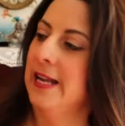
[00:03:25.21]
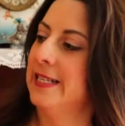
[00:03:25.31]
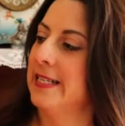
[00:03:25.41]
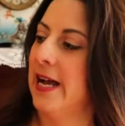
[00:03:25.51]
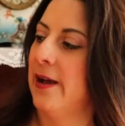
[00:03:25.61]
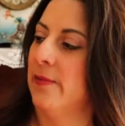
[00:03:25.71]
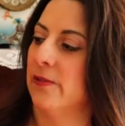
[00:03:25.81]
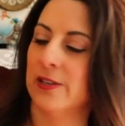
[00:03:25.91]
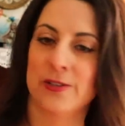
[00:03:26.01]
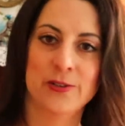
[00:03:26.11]
It's um,
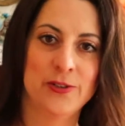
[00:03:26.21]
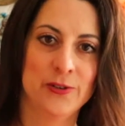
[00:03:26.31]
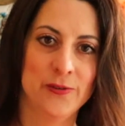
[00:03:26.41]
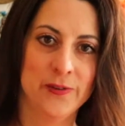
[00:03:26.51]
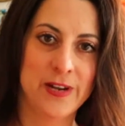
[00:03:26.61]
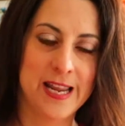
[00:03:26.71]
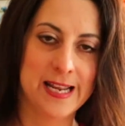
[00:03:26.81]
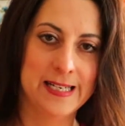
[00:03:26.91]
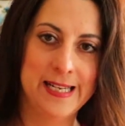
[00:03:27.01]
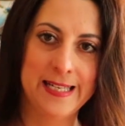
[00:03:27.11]
Russell Stover
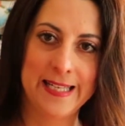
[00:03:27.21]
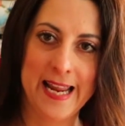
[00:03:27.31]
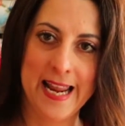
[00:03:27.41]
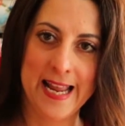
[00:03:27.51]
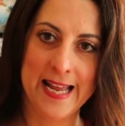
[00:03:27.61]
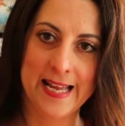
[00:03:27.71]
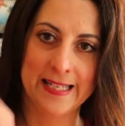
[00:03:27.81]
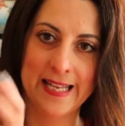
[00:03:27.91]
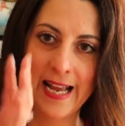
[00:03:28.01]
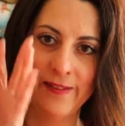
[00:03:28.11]
candies
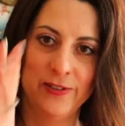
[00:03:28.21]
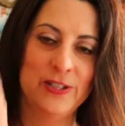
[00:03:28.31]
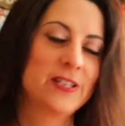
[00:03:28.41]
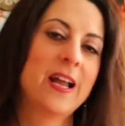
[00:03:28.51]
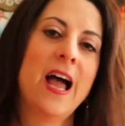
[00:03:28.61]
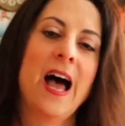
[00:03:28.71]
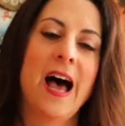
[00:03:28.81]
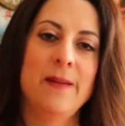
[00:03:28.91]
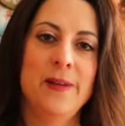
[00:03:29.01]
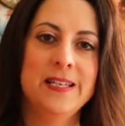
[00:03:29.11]
and I just,
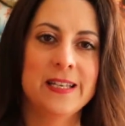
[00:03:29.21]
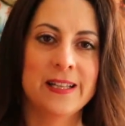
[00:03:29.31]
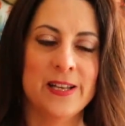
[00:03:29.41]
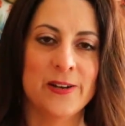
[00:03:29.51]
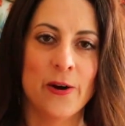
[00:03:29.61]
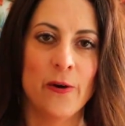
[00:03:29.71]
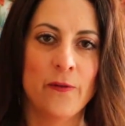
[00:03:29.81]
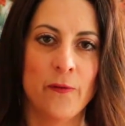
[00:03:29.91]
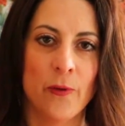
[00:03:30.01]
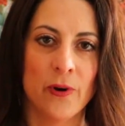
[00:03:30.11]
I basically go
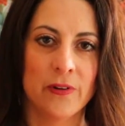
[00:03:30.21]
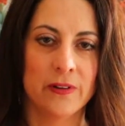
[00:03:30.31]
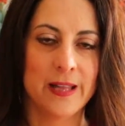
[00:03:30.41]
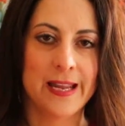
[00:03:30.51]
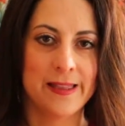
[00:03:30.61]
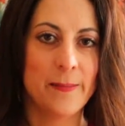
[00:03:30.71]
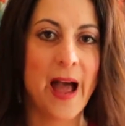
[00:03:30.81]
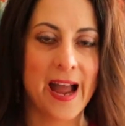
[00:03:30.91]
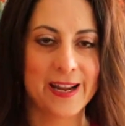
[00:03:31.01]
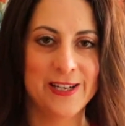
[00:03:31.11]
for like the
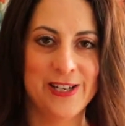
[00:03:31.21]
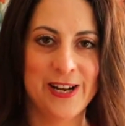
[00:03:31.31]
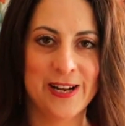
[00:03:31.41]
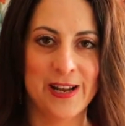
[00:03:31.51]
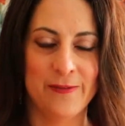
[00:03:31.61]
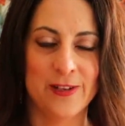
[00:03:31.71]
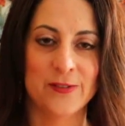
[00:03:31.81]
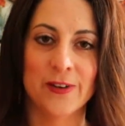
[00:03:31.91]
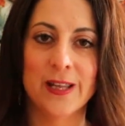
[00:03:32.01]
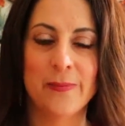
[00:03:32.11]
packaging. If
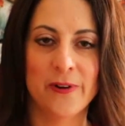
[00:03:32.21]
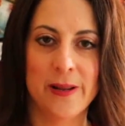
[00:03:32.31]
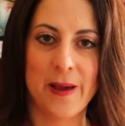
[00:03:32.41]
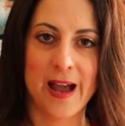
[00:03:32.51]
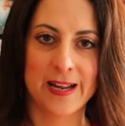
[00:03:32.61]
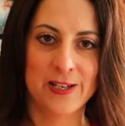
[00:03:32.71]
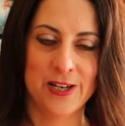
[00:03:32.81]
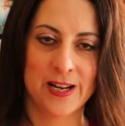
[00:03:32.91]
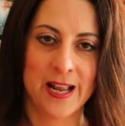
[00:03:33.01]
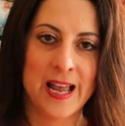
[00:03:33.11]
it's really pretty
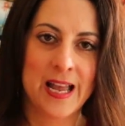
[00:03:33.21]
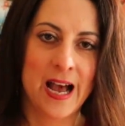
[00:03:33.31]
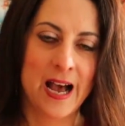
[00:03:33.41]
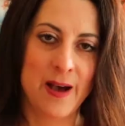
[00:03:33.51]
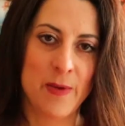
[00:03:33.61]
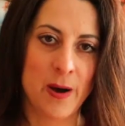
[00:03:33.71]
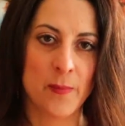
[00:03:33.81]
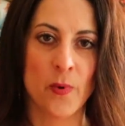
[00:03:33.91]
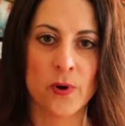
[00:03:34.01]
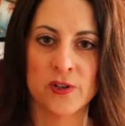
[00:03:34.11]
packaging, um, I'm
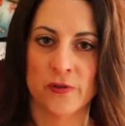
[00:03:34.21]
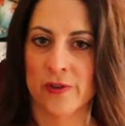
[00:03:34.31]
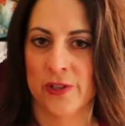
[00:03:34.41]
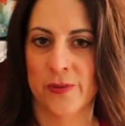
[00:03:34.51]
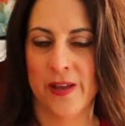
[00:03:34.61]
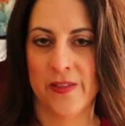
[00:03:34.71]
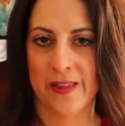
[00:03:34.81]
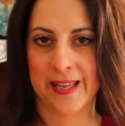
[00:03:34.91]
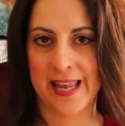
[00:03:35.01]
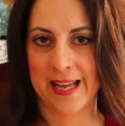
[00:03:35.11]
more drawn to it
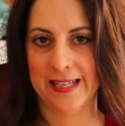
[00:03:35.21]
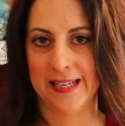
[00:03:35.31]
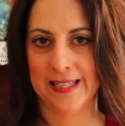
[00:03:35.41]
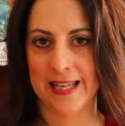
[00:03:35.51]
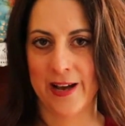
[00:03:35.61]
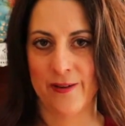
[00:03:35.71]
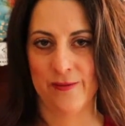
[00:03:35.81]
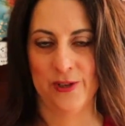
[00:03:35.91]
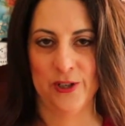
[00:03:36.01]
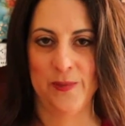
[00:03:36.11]
than the candy
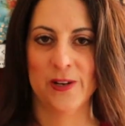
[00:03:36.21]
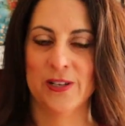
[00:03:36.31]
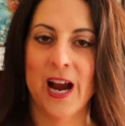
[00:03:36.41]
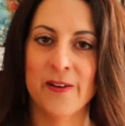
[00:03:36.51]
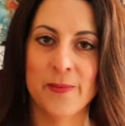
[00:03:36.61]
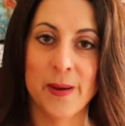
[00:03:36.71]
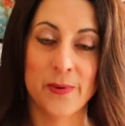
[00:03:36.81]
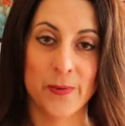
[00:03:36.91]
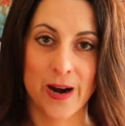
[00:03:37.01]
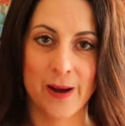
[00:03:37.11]
itself just because I
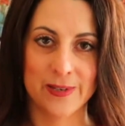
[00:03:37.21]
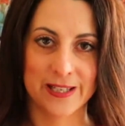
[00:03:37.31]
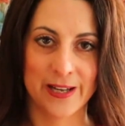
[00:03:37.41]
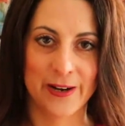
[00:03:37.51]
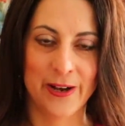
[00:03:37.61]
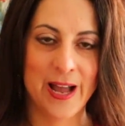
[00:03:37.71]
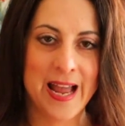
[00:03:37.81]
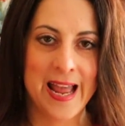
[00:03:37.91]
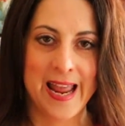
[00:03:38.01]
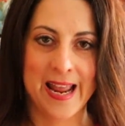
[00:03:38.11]
remember when I was little
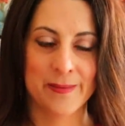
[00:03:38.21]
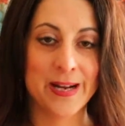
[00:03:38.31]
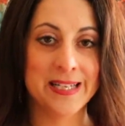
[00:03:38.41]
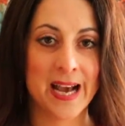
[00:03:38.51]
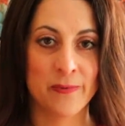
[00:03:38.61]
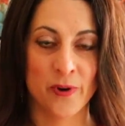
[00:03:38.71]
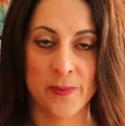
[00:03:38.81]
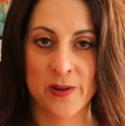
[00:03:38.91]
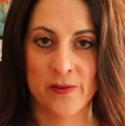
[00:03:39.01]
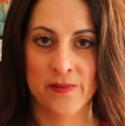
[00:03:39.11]
and my dad
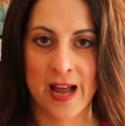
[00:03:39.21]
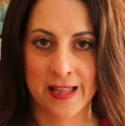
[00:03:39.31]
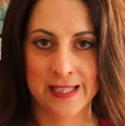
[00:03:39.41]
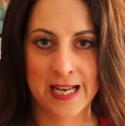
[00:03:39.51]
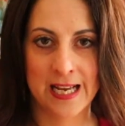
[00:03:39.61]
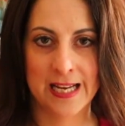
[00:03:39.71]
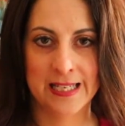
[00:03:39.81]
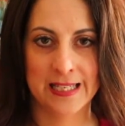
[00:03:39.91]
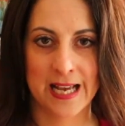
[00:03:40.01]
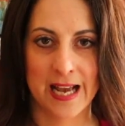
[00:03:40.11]
brought me home
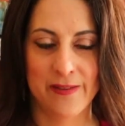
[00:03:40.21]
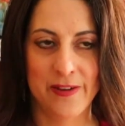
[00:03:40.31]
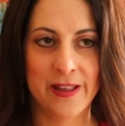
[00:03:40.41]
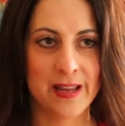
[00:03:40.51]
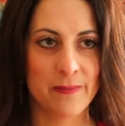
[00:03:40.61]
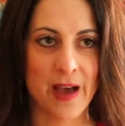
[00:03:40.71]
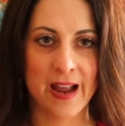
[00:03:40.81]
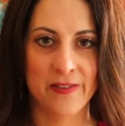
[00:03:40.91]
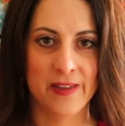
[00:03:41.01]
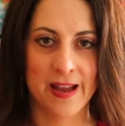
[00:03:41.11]
Valentine's, I feel like
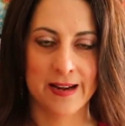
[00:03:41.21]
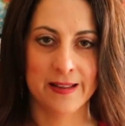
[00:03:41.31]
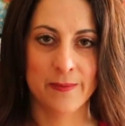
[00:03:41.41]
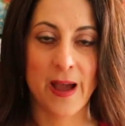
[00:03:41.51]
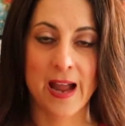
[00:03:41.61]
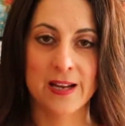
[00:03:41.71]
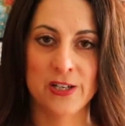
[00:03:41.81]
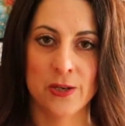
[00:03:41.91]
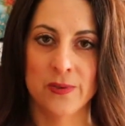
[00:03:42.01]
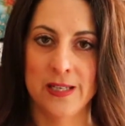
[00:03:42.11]
back then the
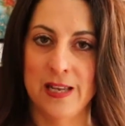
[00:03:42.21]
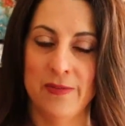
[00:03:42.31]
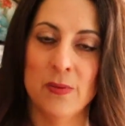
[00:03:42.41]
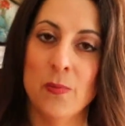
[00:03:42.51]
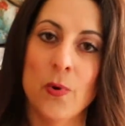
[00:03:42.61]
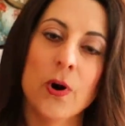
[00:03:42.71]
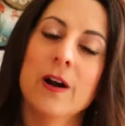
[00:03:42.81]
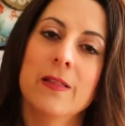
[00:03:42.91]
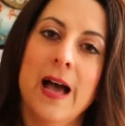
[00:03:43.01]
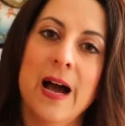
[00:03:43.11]
packaging was even
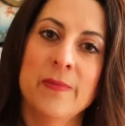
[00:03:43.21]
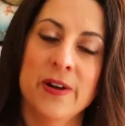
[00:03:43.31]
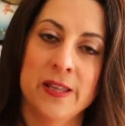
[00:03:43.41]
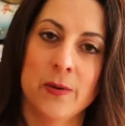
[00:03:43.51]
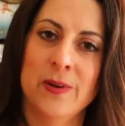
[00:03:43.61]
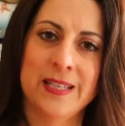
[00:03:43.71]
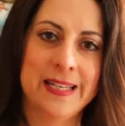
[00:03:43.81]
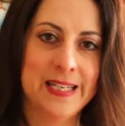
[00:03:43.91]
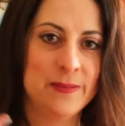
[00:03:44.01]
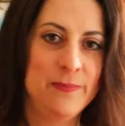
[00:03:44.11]
more elaborate and there were always
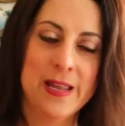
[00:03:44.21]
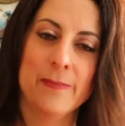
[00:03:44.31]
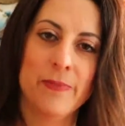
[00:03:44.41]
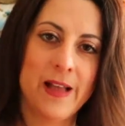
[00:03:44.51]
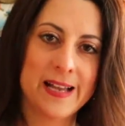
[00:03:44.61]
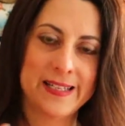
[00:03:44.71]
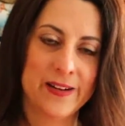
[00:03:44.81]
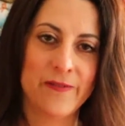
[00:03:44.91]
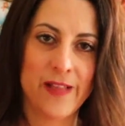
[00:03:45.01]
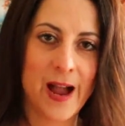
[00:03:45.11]
like these big
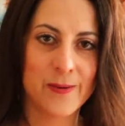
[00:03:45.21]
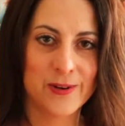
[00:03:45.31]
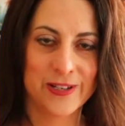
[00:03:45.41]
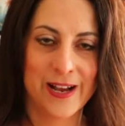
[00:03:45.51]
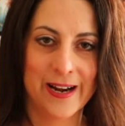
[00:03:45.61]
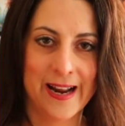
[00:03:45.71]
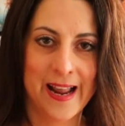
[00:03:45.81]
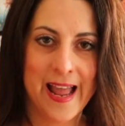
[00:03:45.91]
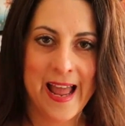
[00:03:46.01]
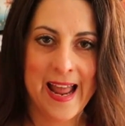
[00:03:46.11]
plastic flowers on
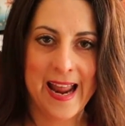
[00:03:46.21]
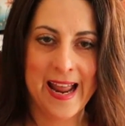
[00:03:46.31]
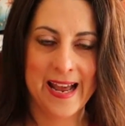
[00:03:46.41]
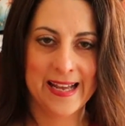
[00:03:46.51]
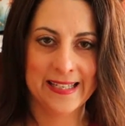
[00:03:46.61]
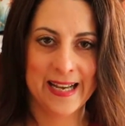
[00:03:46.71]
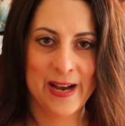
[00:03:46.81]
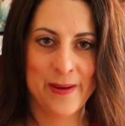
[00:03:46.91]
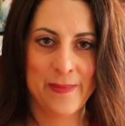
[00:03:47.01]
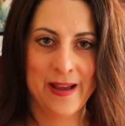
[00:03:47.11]
it and
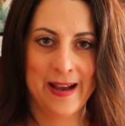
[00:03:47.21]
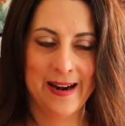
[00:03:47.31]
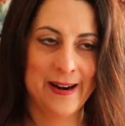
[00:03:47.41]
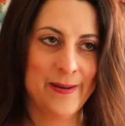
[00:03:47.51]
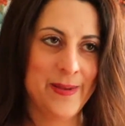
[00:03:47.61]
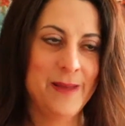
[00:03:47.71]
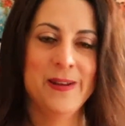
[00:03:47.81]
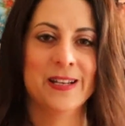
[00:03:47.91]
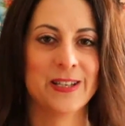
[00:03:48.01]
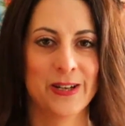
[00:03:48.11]
um, I don't know,
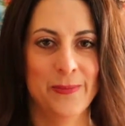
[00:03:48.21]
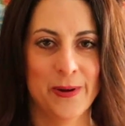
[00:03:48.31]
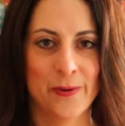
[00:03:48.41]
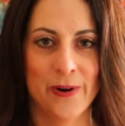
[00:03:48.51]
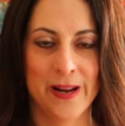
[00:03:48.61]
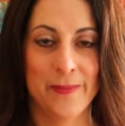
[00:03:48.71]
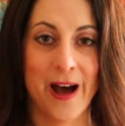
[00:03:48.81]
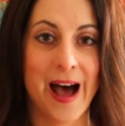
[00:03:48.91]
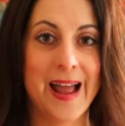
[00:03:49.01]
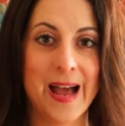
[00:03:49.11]
maybe it's a little bit gaudy,
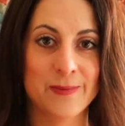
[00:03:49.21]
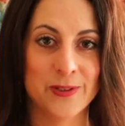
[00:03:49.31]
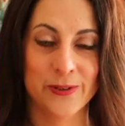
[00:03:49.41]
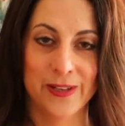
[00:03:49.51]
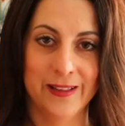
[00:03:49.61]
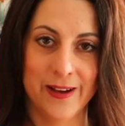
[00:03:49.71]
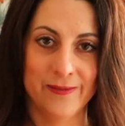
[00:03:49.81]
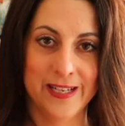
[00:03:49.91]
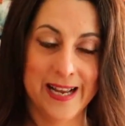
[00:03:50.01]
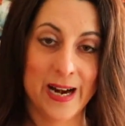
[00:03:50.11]
but I absolutely
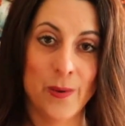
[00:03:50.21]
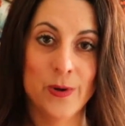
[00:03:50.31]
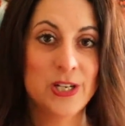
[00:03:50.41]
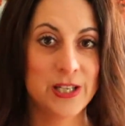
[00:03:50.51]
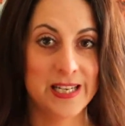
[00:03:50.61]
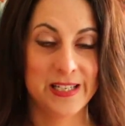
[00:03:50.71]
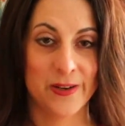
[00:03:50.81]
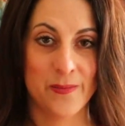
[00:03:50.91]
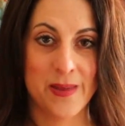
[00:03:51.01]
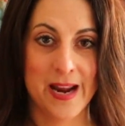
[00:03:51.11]
loved it and I wish they
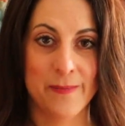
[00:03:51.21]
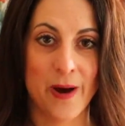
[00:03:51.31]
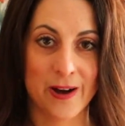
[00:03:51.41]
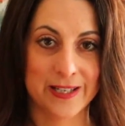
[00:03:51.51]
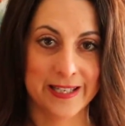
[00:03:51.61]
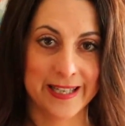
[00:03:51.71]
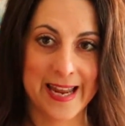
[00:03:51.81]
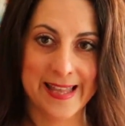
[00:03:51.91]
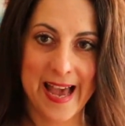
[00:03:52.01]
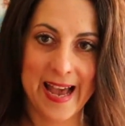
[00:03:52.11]
still made boxes
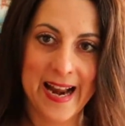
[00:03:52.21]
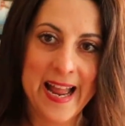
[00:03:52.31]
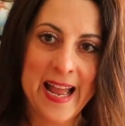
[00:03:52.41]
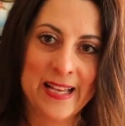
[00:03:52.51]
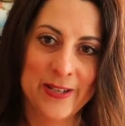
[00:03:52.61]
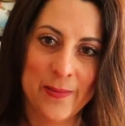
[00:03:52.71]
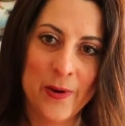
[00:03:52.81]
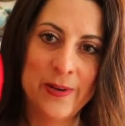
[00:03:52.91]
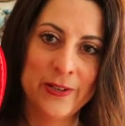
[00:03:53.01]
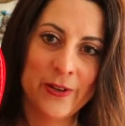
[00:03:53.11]
like that so I'm
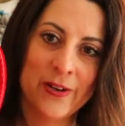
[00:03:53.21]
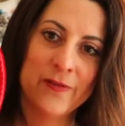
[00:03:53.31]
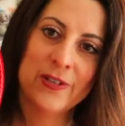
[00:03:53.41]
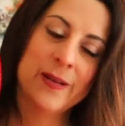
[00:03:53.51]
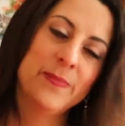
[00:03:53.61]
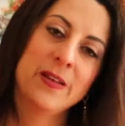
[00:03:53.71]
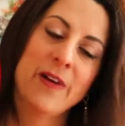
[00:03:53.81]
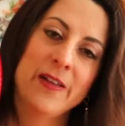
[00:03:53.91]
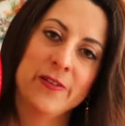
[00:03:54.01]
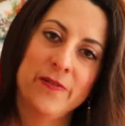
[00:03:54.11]
always looking for something
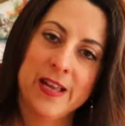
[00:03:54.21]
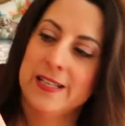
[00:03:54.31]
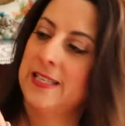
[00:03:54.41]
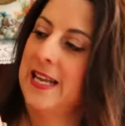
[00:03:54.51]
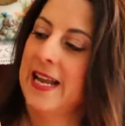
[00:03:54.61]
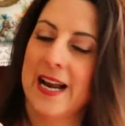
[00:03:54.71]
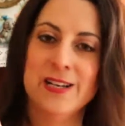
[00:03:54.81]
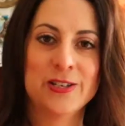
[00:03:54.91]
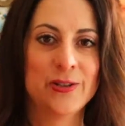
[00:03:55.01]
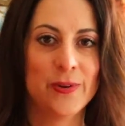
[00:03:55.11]
rather fancy and
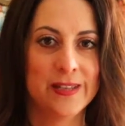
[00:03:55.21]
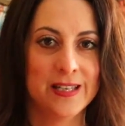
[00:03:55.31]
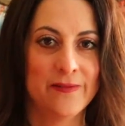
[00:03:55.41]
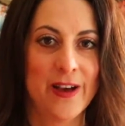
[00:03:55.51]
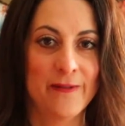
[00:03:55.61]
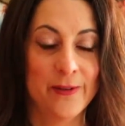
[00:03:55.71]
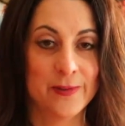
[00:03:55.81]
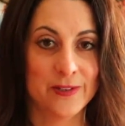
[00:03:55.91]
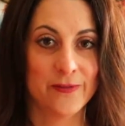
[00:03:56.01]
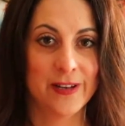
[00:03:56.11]
I just thought this velvet
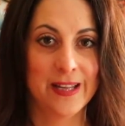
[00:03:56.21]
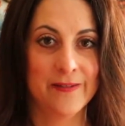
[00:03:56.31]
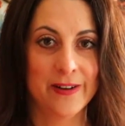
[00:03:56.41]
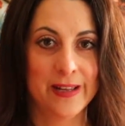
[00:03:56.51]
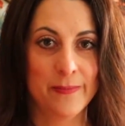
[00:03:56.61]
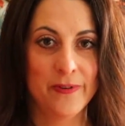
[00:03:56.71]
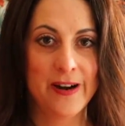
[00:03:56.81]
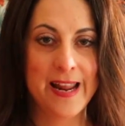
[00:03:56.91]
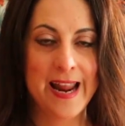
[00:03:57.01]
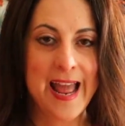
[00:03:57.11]
was really, really
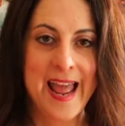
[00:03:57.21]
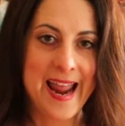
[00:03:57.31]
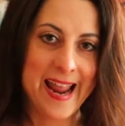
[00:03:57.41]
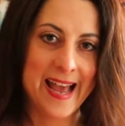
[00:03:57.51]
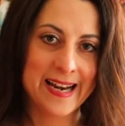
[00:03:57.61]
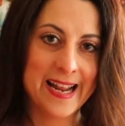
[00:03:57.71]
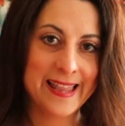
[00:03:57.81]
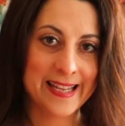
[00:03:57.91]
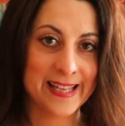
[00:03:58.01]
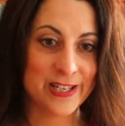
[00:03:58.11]
pretty and I
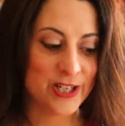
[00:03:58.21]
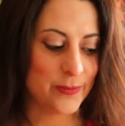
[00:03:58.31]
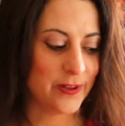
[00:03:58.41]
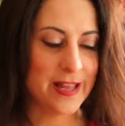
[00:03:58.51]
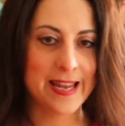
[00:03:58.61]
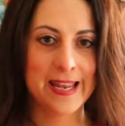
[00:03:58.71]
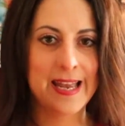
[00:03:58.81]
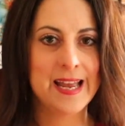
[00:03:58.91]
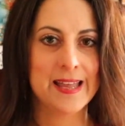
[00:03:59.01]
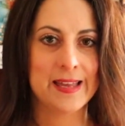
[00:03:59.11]
think that she will like
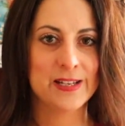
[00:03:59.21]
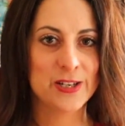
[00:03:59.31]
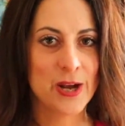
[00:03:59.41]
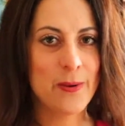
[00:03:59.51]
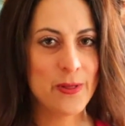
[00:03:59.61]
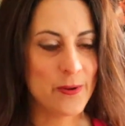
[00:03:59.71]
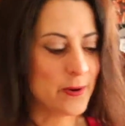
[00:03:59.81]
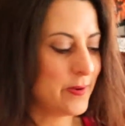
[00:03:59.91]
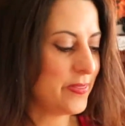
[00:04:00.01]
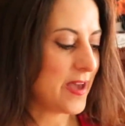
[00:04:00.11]
it. And then to go along with